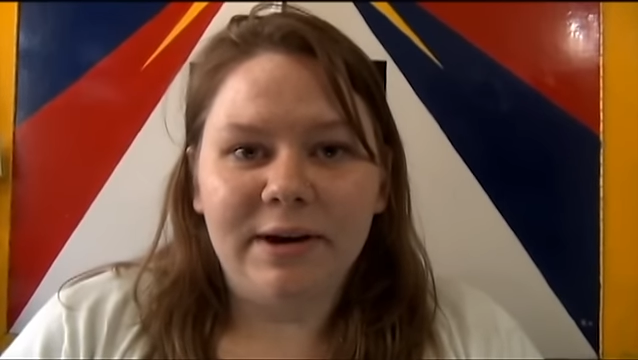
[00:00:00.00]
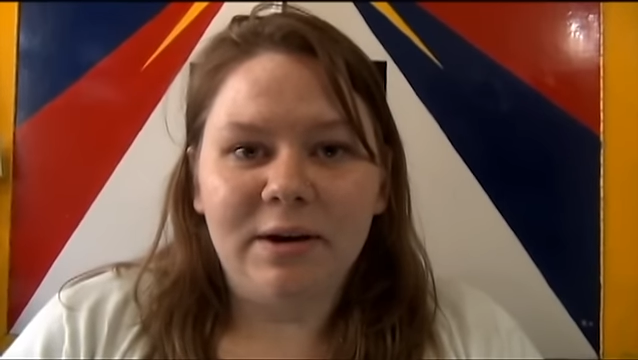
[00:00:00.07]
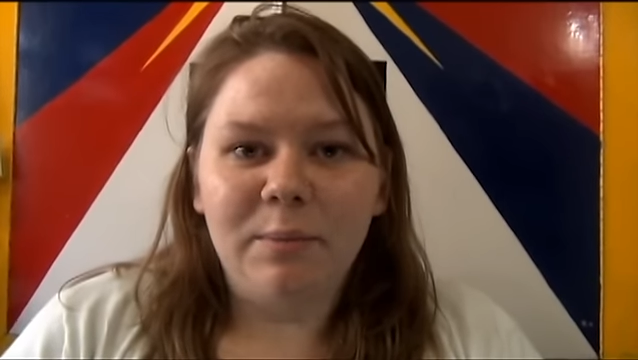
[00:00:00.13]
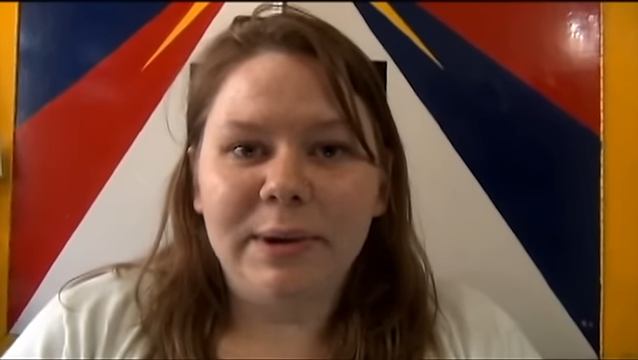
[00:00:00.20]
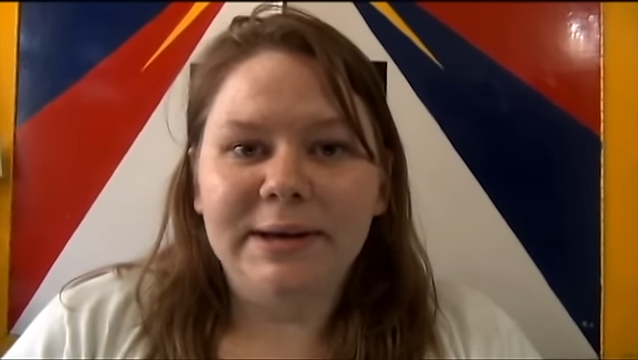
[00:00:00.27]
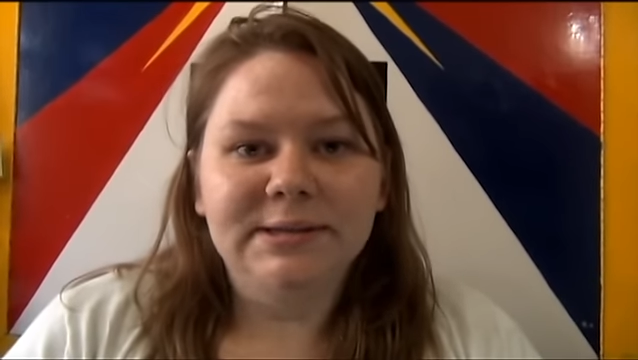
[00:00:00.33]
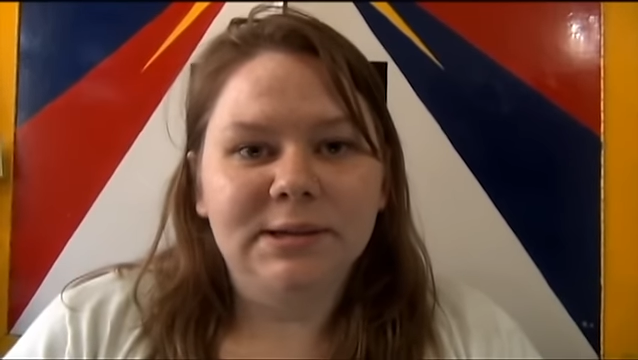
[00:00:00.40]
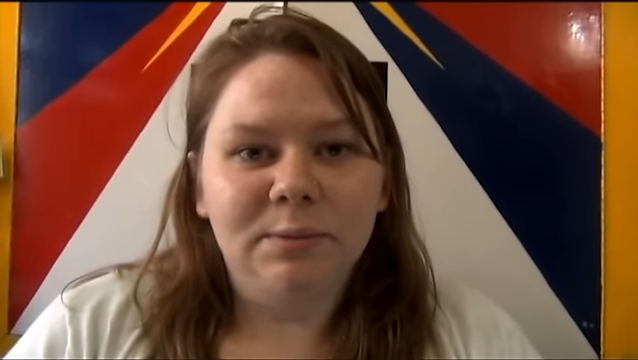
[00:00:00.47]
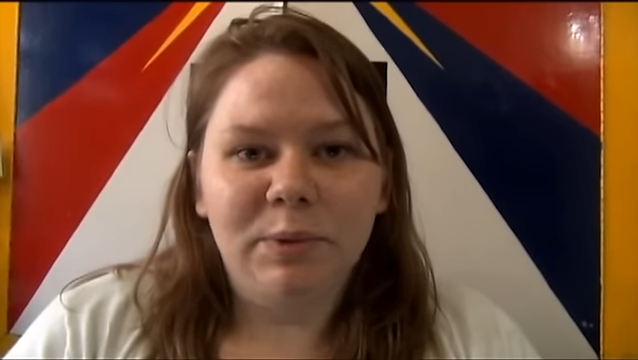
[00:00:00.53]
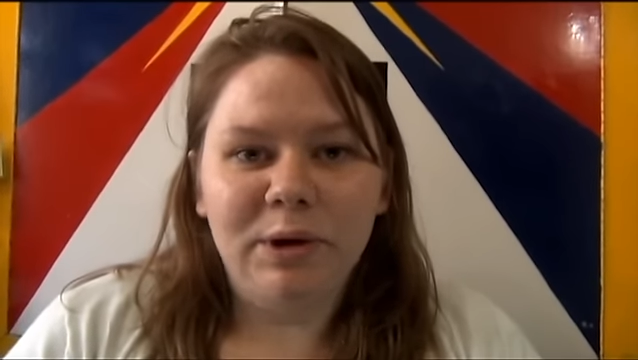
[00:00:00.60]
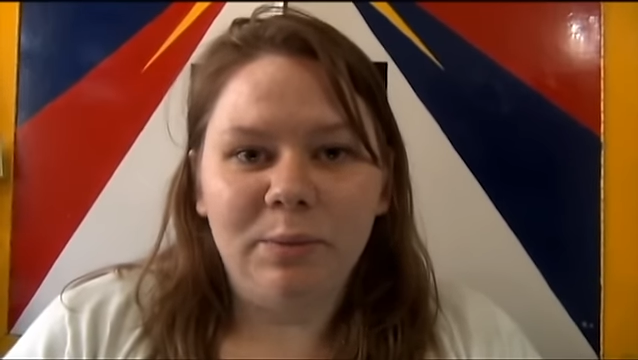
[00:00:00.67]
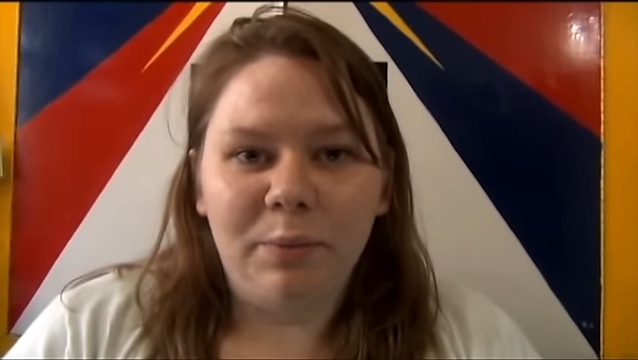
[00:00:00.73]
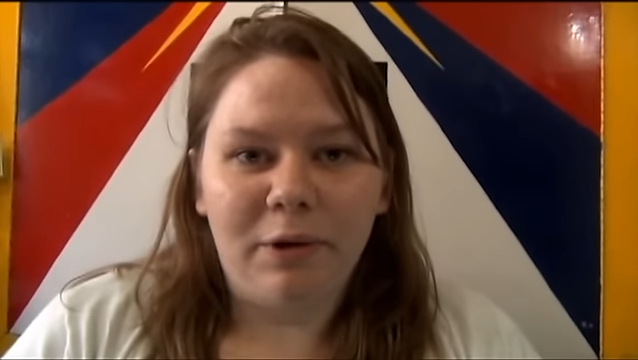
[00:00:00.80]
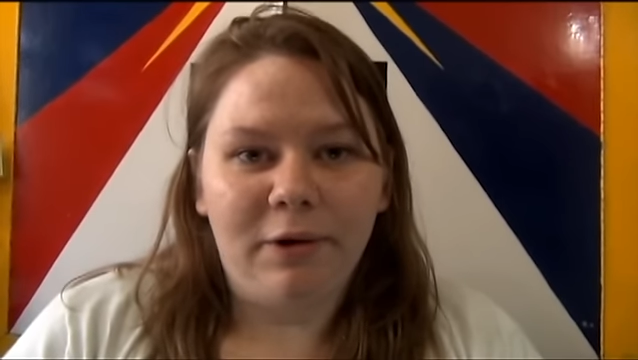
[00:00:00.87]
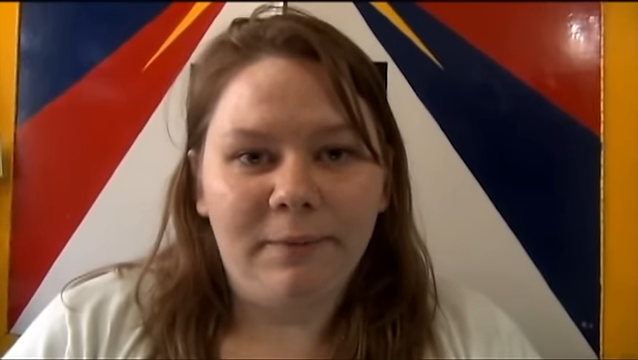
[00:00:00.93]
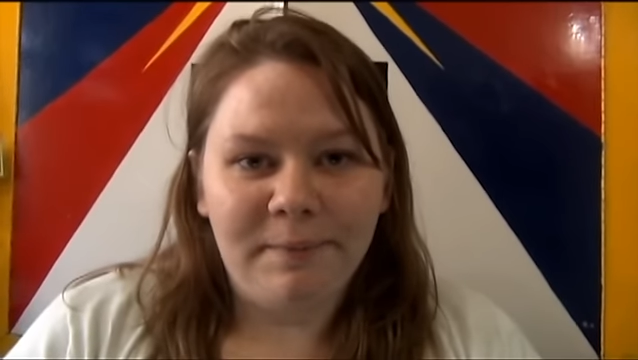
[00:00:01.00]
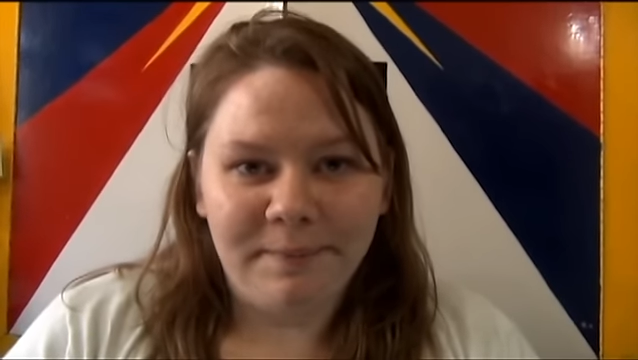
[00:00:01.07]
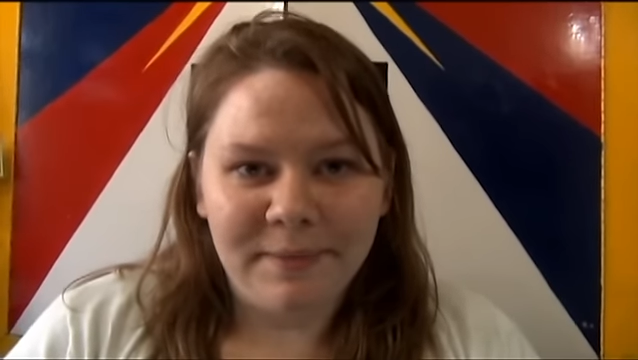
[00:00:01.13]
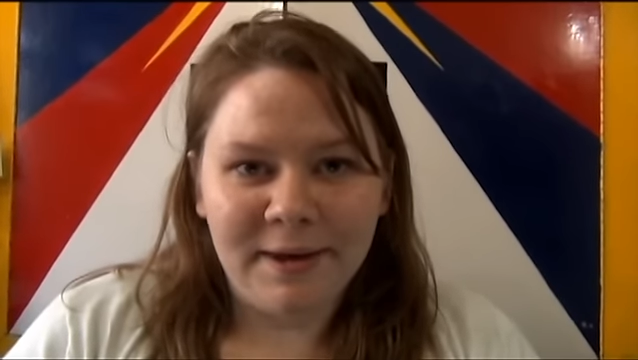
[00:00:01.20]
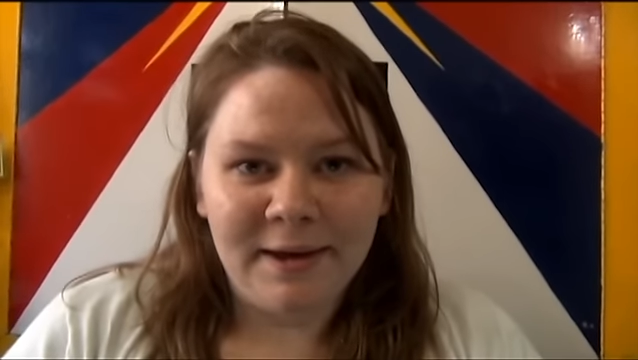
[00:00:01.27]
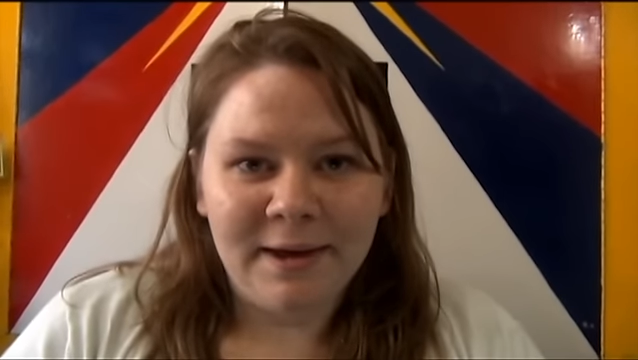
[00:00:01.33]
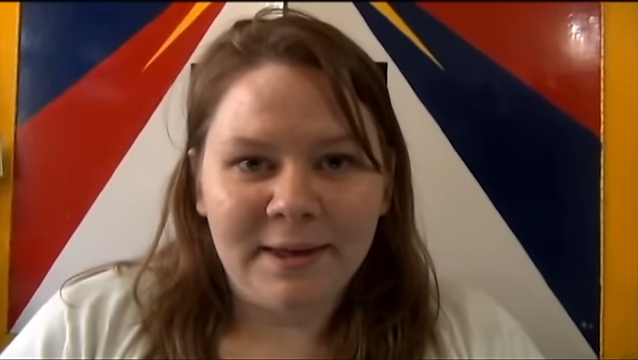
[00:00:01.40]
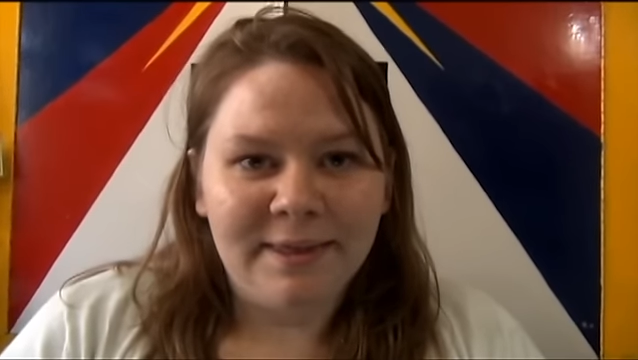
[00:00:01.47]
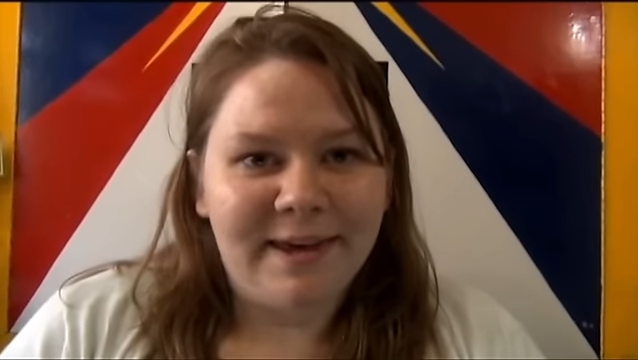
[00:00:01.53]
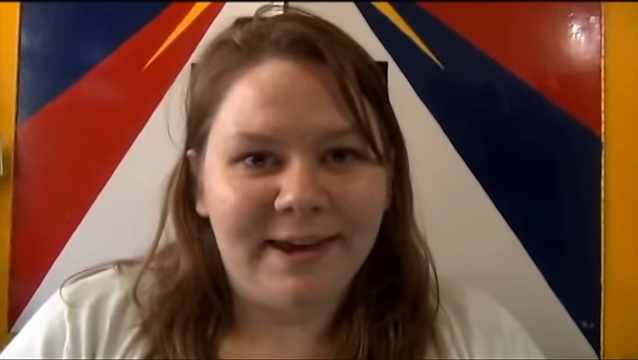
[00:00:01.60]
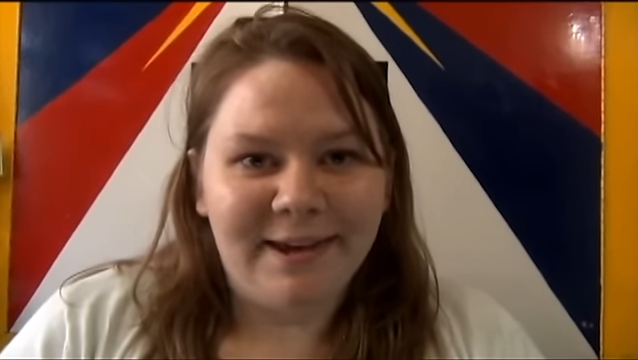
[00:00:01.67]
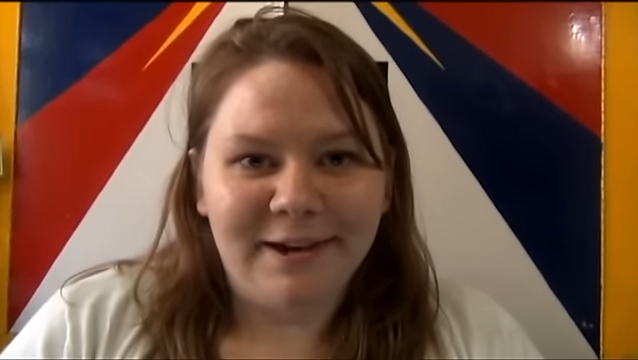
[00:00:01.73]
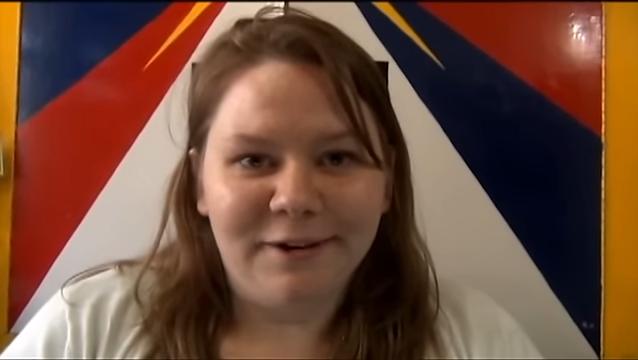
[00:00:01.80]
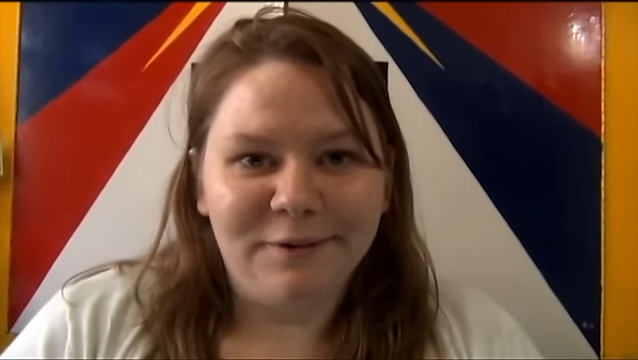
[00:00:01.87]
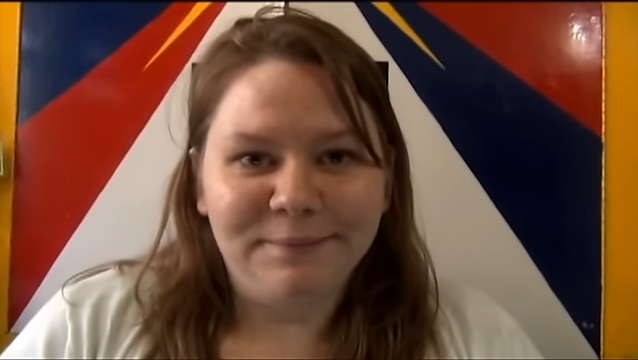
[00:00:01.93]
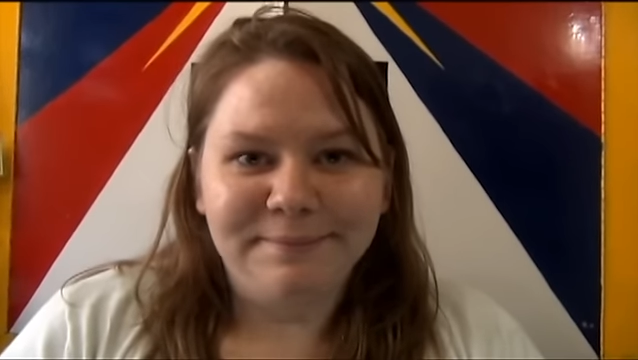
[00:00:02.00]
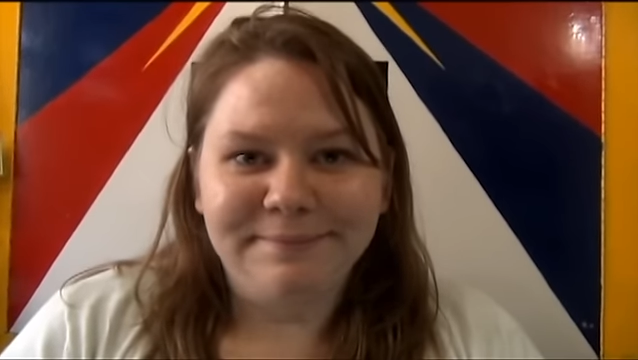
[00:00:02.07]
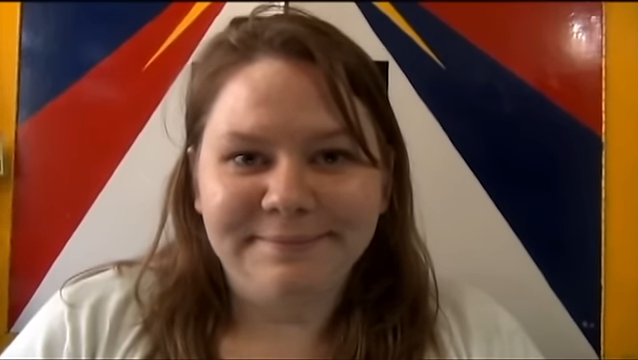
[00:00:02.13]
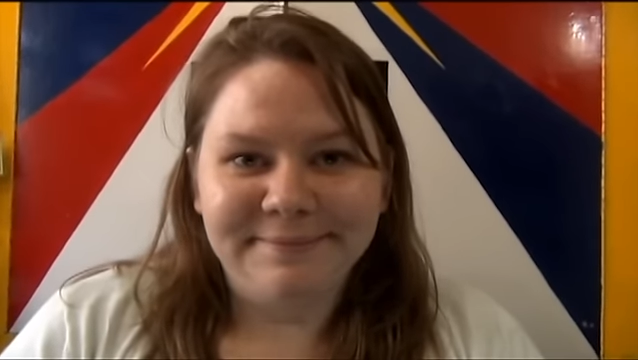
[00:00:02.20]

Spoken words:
an amazing people. Thank you.